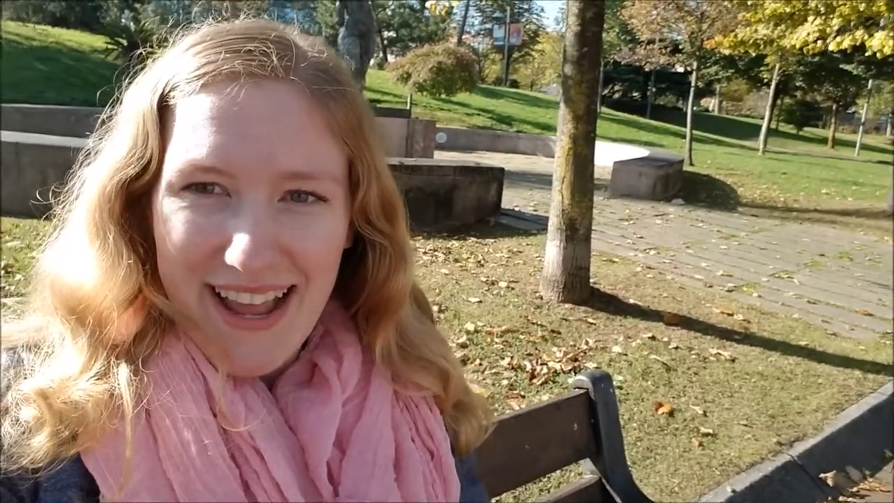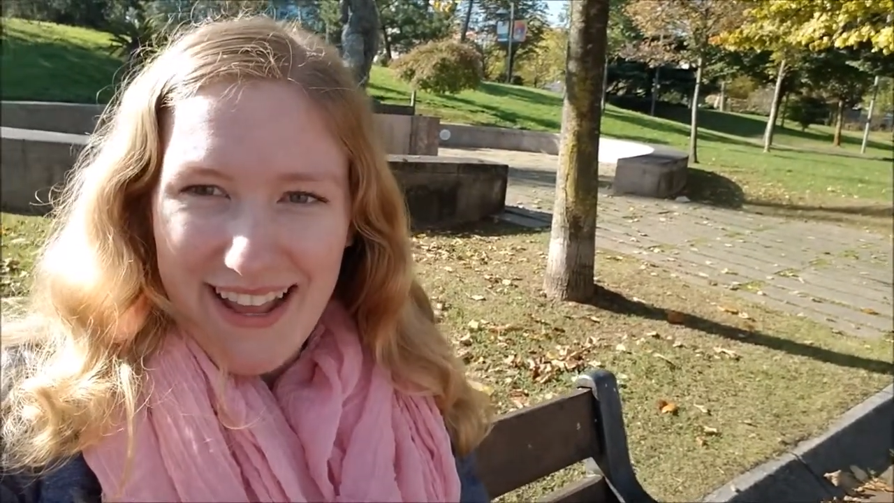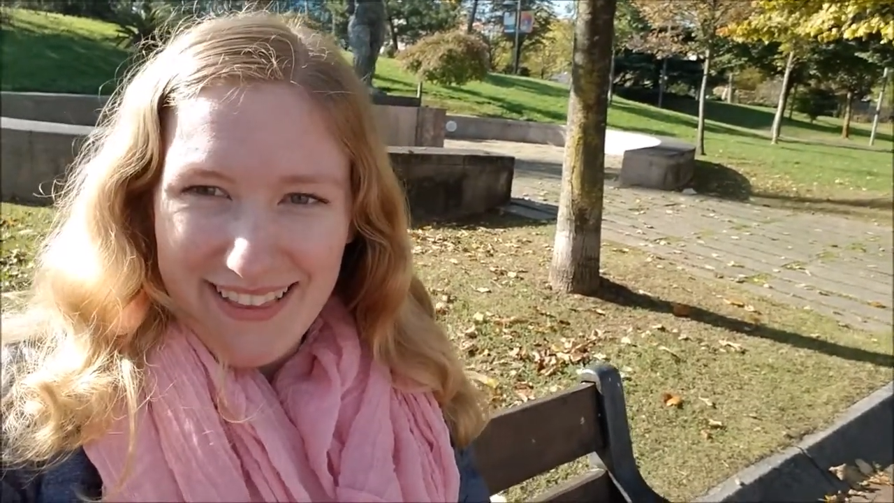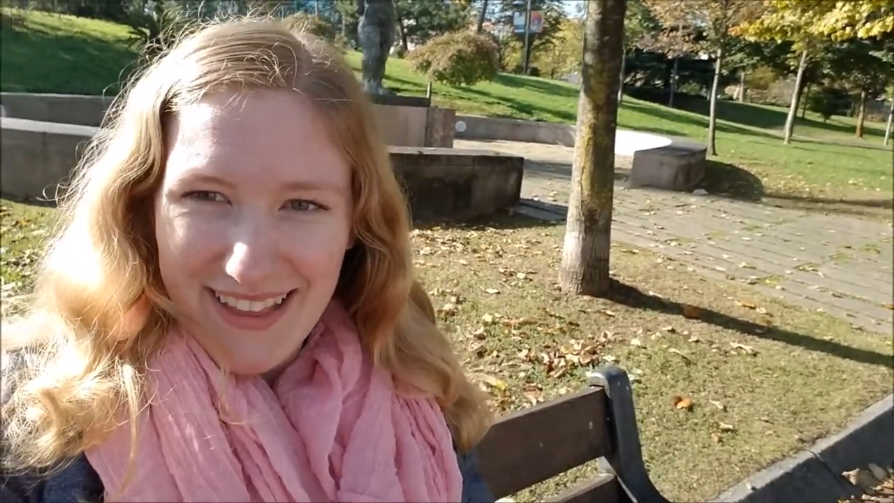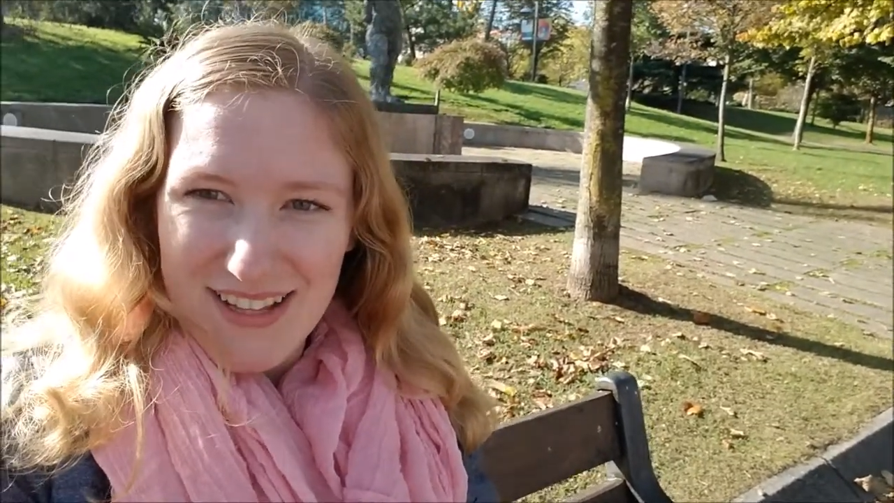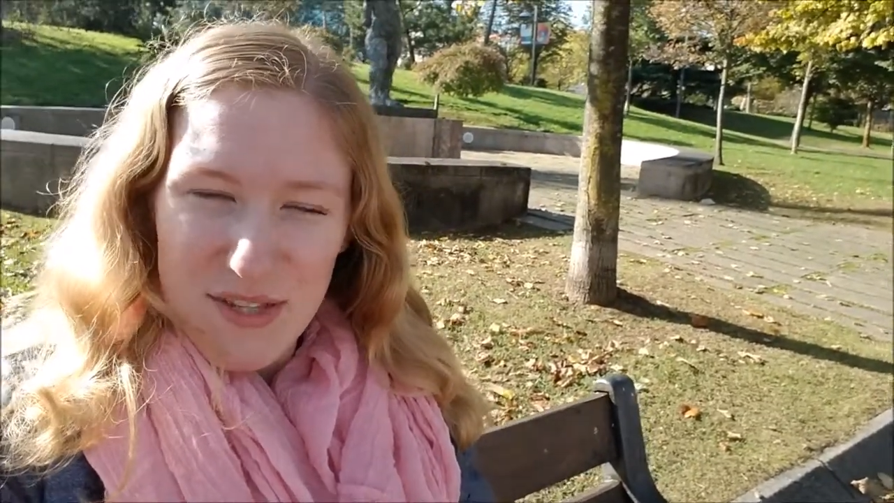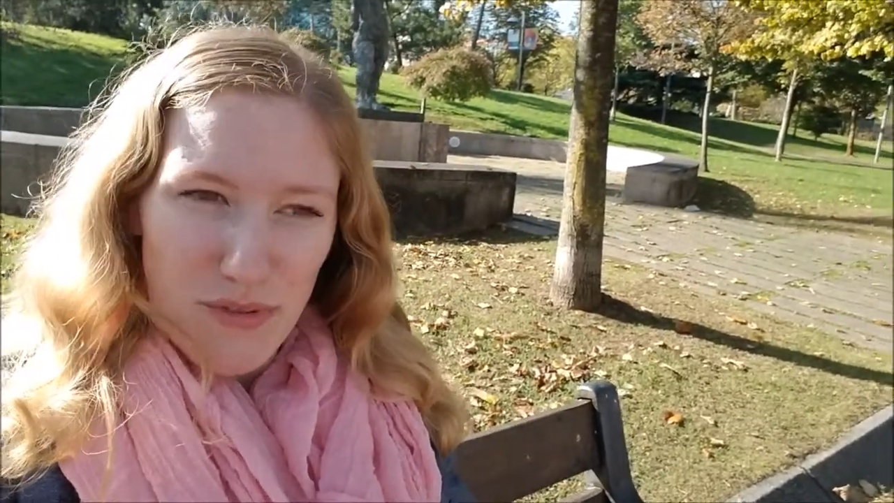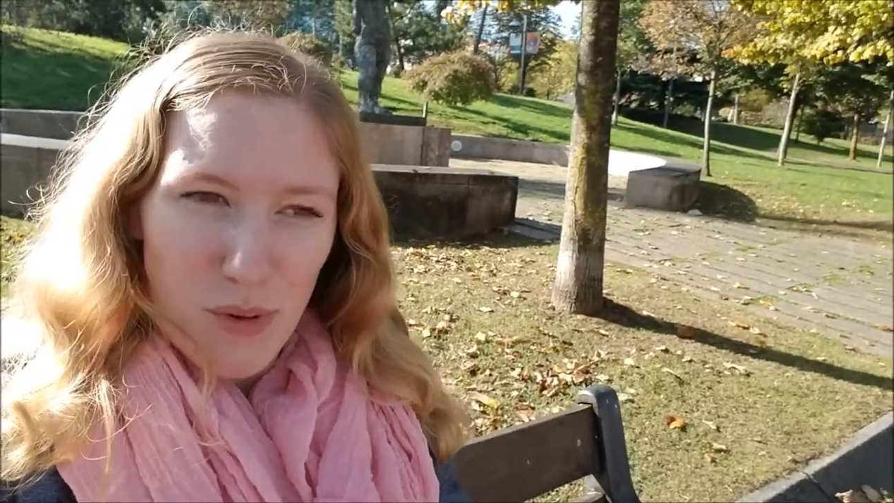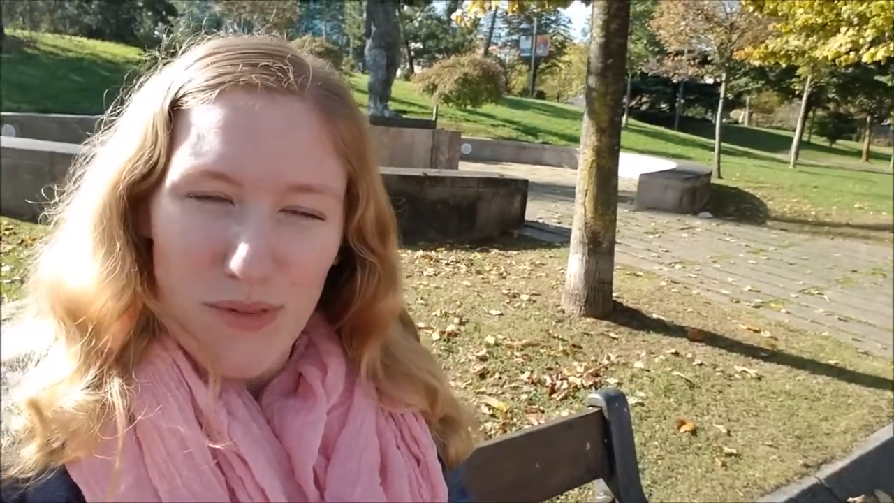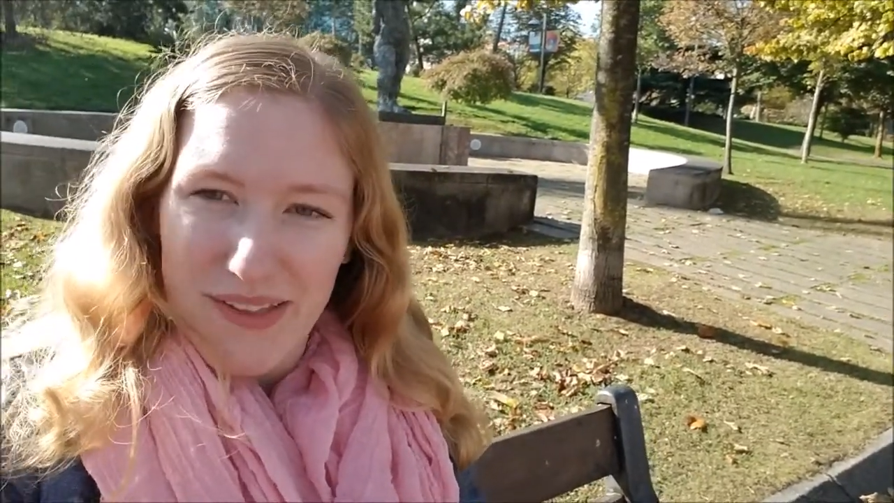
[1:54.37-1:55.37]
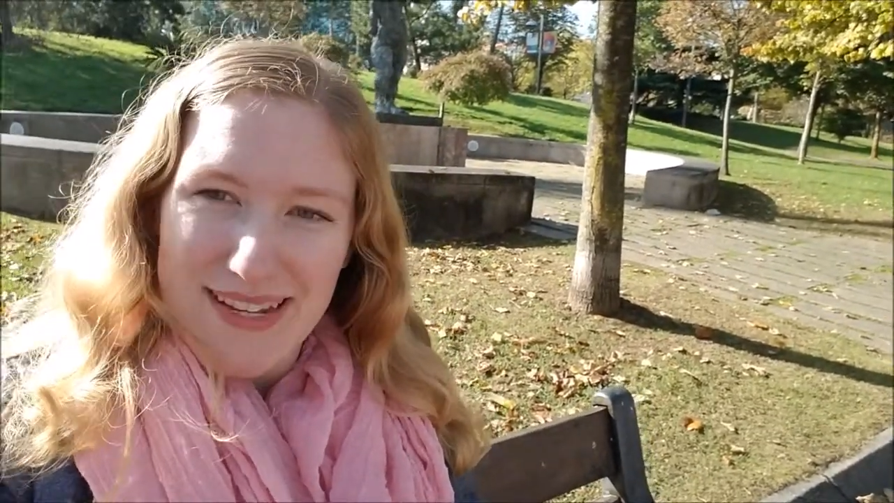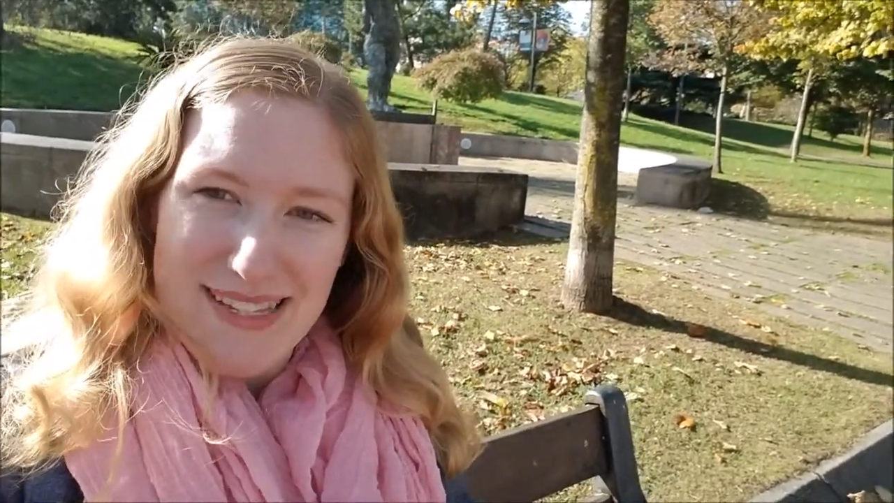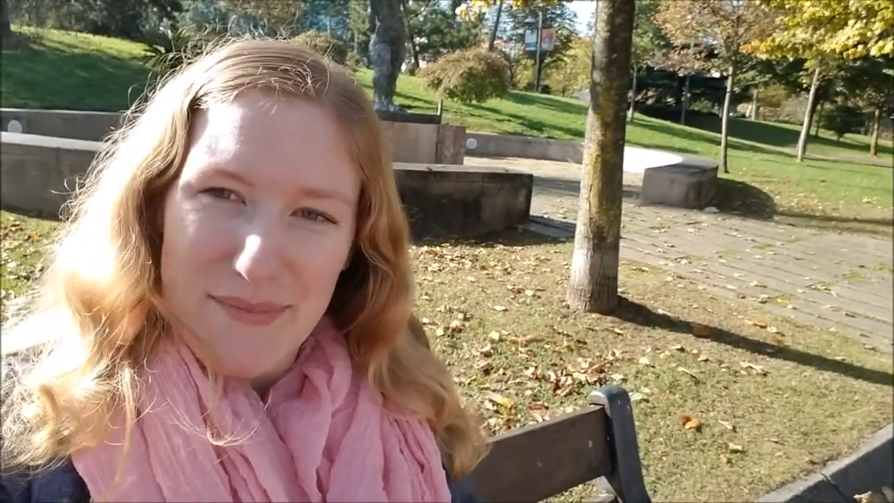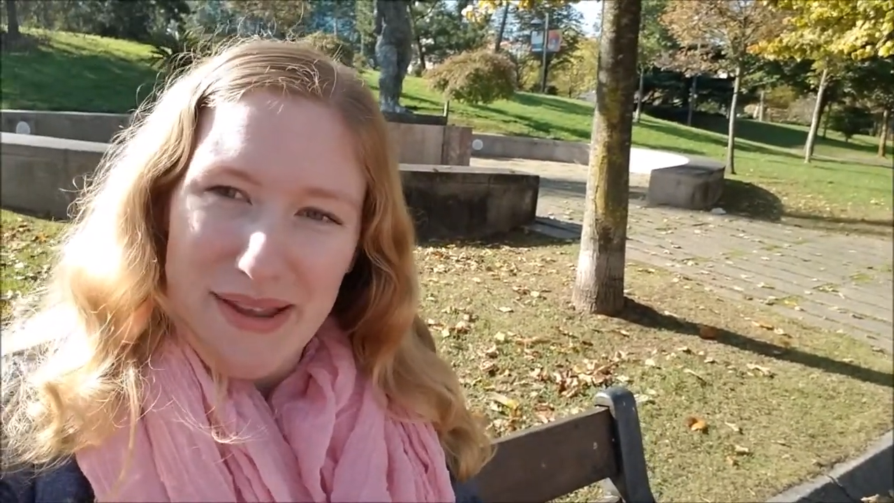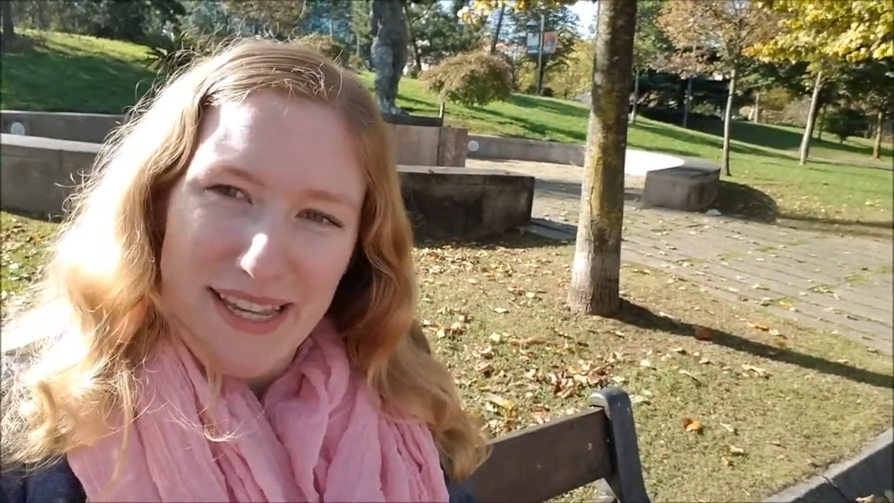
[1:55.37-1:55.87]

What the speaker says: and lots of cool things that